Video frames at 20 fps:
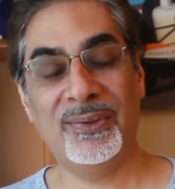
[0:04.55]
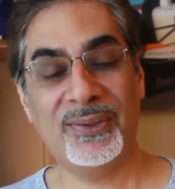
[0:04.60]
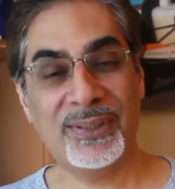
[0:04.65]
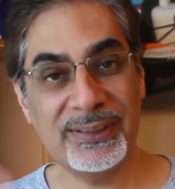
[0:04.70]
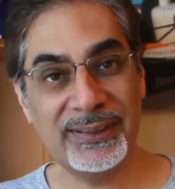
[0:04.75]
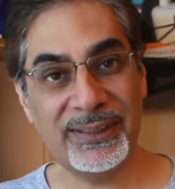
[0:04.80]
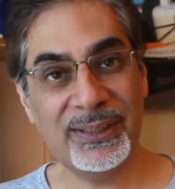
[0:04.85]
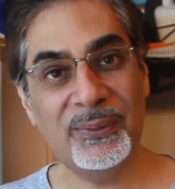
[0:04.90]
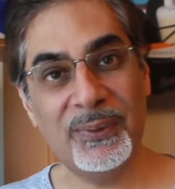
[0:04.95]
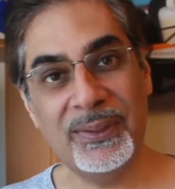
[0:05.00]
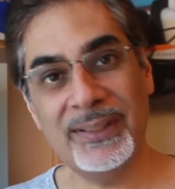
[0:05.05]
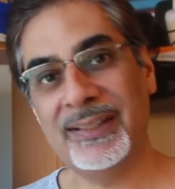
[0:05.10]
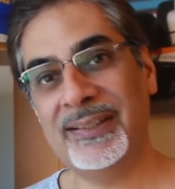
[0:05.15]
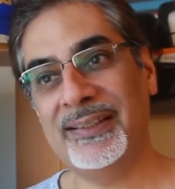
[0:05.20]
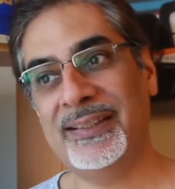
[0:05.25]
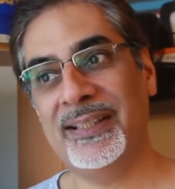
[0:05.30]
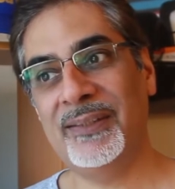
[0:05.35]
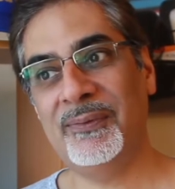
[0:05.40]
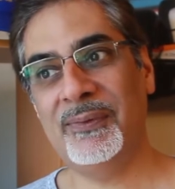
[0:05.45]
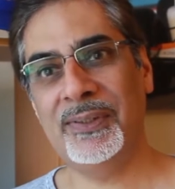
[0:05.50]
So continuing the
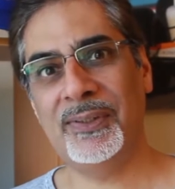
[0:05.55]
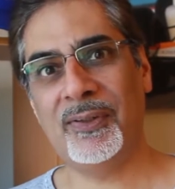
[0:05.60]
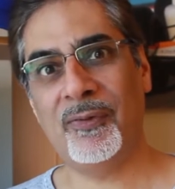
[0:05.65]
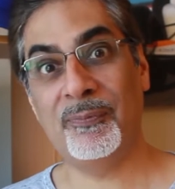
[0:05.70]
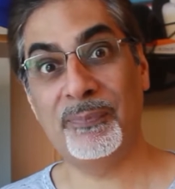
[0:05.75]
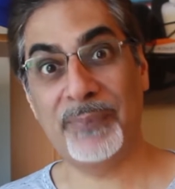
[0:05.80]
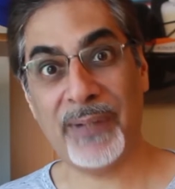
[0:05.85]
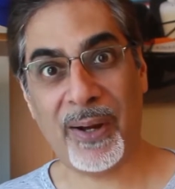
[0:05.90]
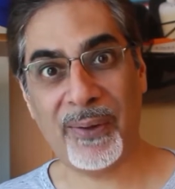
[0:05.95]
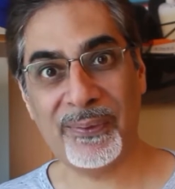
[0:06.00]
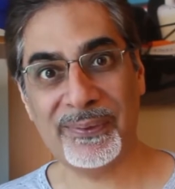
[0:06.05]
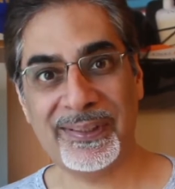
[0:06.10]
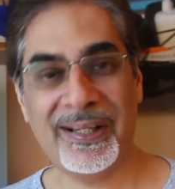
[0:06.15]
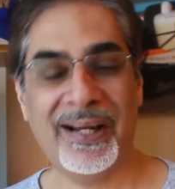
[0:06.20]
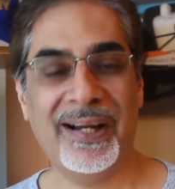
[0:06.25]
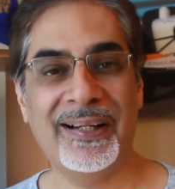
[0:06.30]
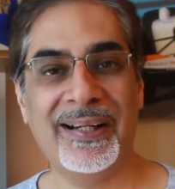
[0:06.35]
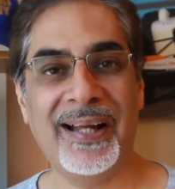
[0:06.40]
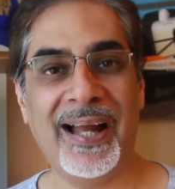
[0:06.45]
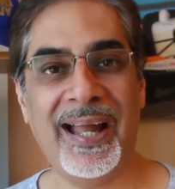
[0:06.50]
series of Brown
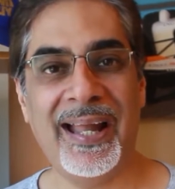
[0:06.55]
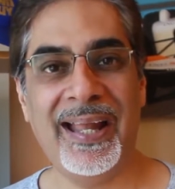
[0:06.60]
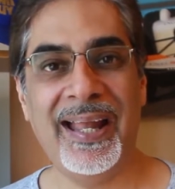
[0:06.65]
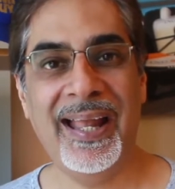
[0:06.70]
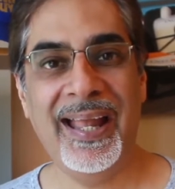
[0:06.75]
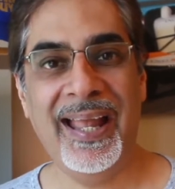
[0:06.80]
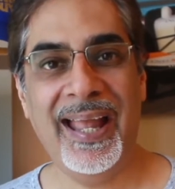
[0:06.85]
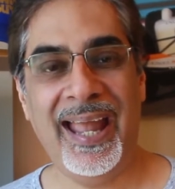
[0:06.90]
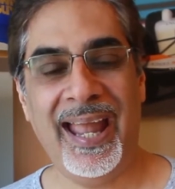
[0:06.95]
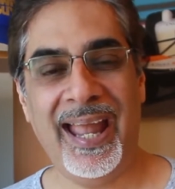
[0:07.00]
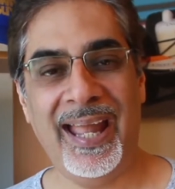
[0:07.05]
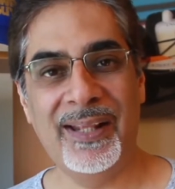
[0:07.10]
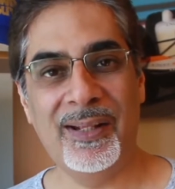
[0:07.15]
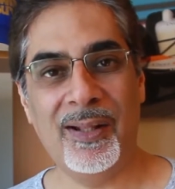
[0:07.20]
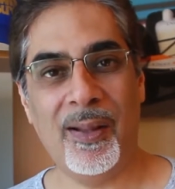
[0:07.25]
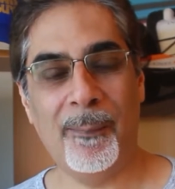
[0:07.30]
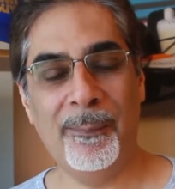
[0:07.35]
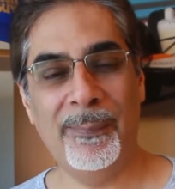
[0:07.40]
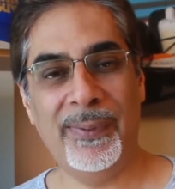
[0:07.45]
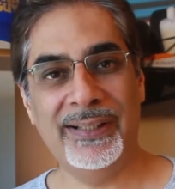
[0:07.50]
Car Guy
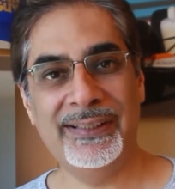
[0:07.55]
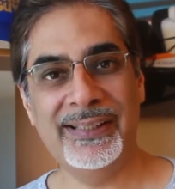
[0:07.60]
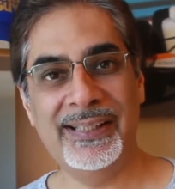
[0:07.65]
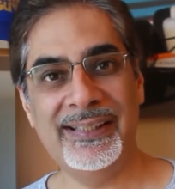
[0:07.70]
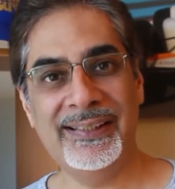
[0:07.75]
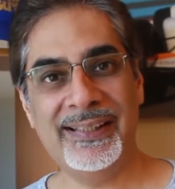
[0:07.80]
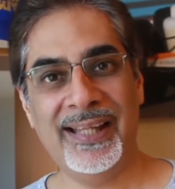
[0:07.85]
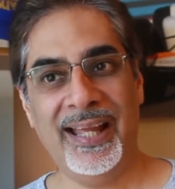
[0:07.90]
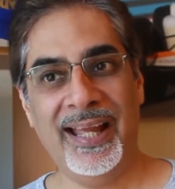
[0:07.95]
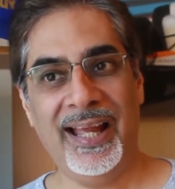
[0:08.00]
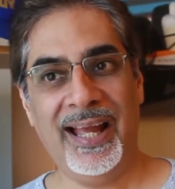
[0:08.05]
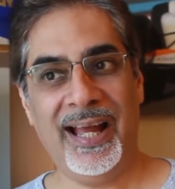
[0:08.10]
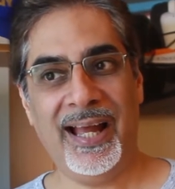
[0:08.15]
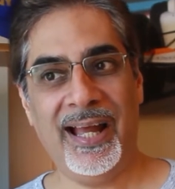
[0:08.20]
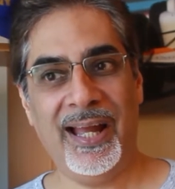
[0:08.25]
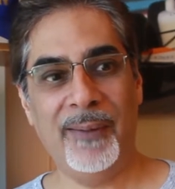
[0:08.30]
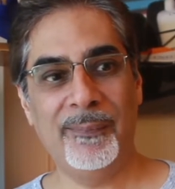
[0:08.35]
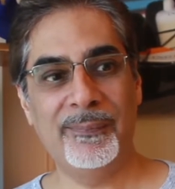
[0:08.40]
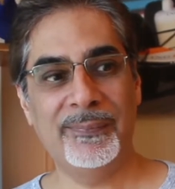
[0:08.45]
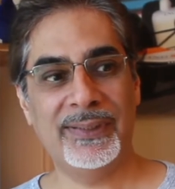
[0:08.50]
and Buddies,
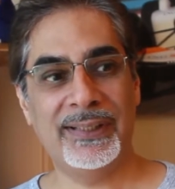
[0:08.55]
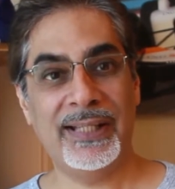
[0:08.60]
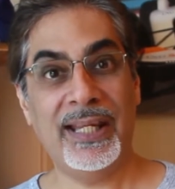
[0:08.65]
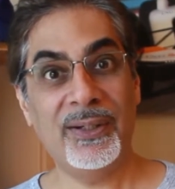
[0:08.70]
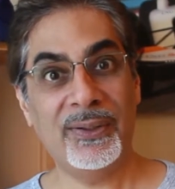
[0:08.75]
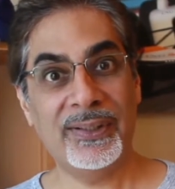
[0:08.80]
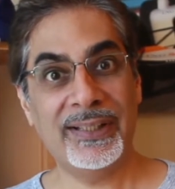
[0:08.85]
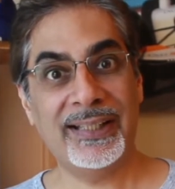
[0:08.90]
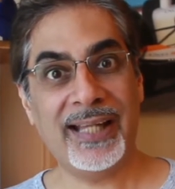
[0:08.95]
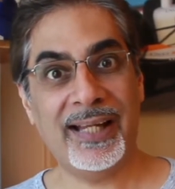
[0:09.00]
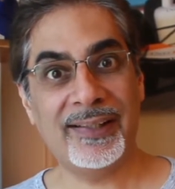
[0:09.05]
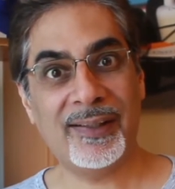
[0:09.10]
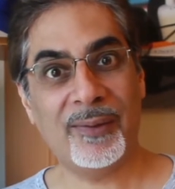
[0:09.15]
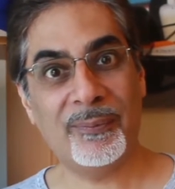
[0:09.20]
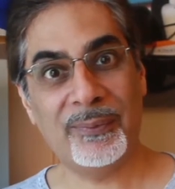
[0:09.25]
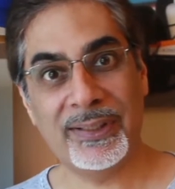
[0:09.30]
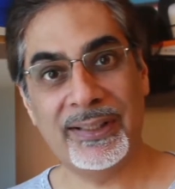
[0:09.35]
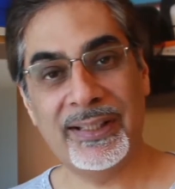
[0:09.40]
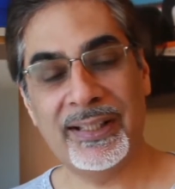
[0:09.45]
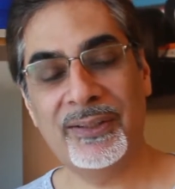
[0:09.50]
I'm today going to catch
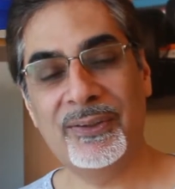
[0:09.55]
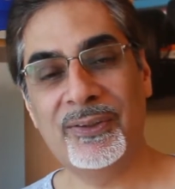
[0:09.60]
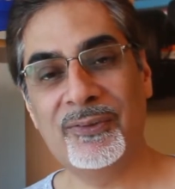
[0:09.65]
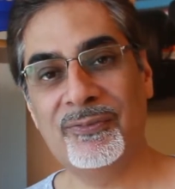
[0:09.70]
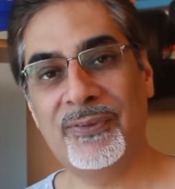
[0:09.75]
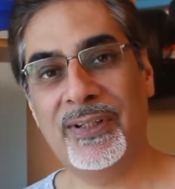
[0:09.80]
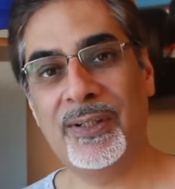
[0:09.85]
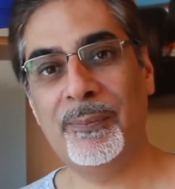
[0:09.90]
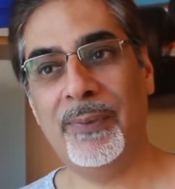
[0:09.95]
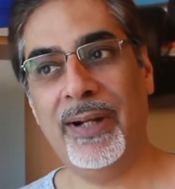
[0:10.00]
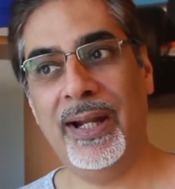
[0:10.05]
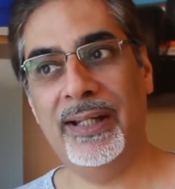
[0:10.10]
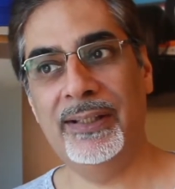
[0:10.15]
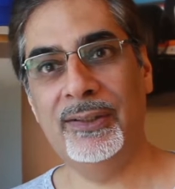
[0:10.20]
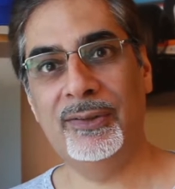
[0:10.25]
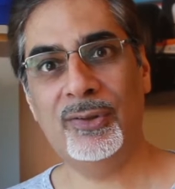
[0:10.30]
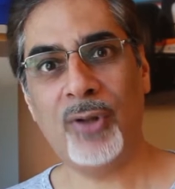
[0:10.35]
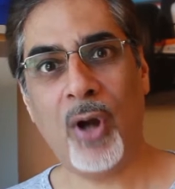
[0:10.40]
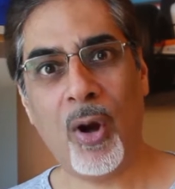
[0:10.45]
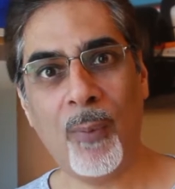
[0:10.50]
up with another good friend of
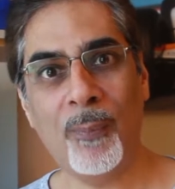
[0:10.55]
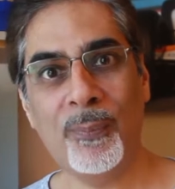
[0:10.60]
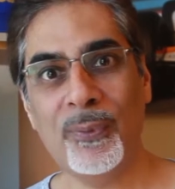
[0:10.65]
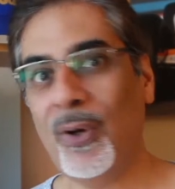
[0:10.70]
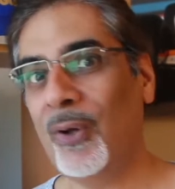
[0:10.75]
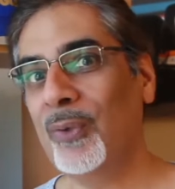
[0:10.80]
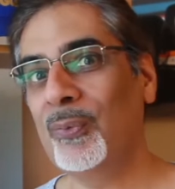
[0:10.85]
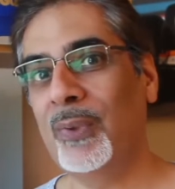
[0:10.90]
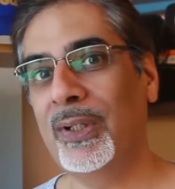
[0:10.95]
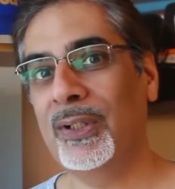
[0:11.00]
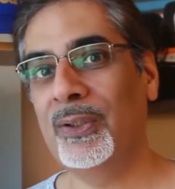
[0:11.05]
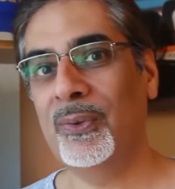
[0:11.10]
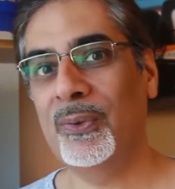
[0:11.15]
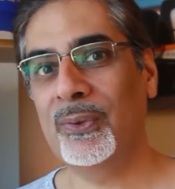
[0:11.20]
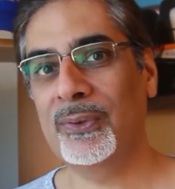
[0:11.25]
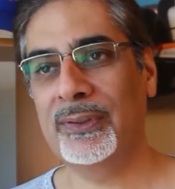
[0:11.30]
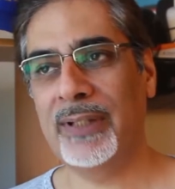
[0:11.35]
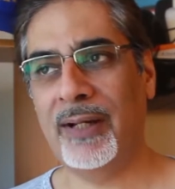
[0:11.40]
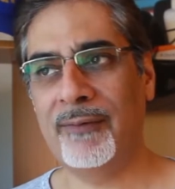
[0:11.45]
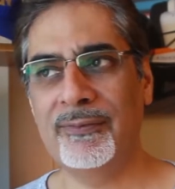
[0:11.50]
mine, Tom
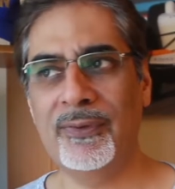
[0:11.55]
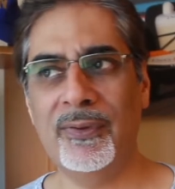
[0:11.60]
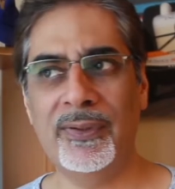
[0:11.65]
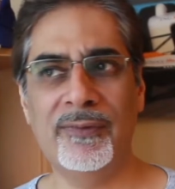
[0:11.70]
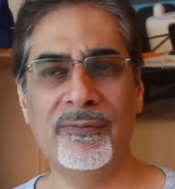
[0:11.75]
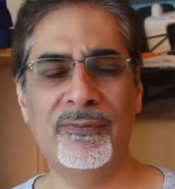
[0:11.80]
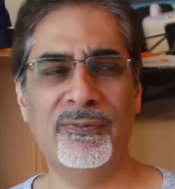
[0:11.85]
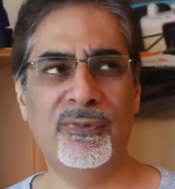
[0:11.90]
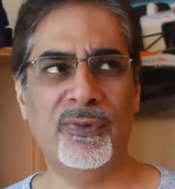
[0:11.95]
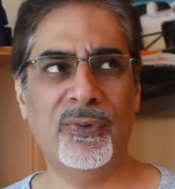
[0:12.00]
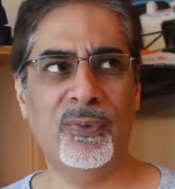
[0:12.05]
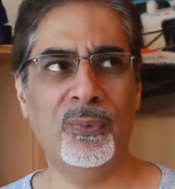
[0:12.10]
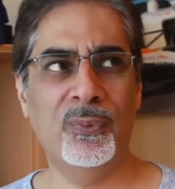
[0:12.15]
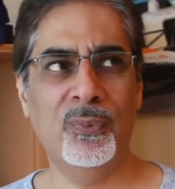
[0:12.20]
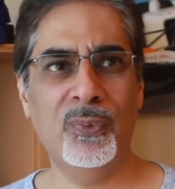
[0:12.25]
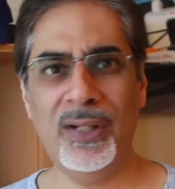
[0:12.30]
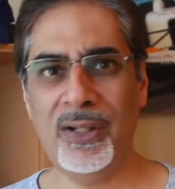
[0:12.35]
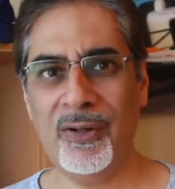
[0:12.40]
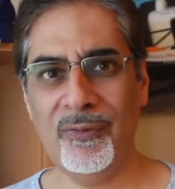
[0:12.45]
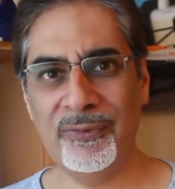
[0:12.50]
Conway-Gordon. I've known him for
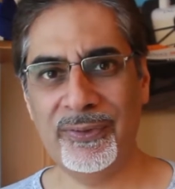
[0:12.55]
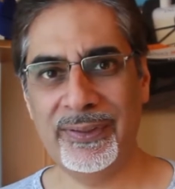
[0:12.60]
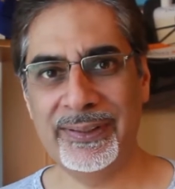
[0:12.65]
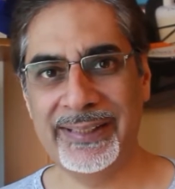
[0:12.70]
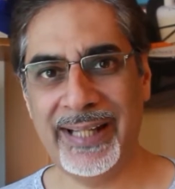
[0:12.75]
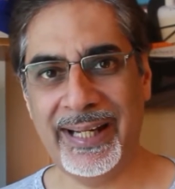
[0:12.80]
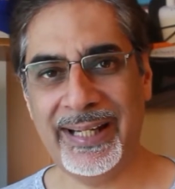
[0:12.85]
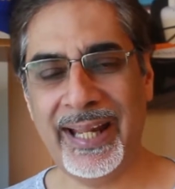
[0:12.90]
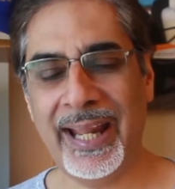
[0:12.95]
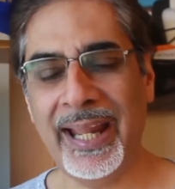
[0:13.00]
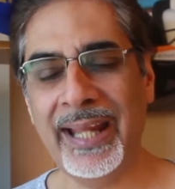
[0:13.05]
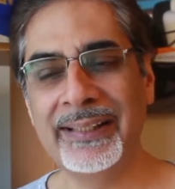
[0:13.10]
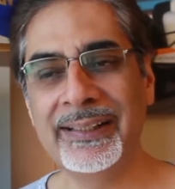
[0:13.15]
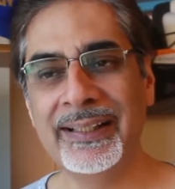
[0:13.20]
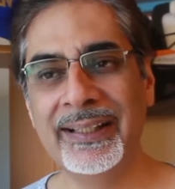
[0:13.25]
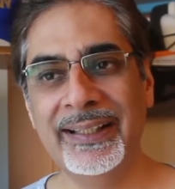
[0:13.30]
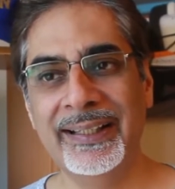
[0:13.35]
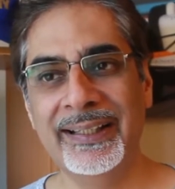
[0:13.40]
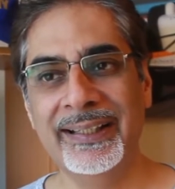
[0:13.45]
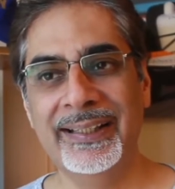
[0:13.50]
well over a decade.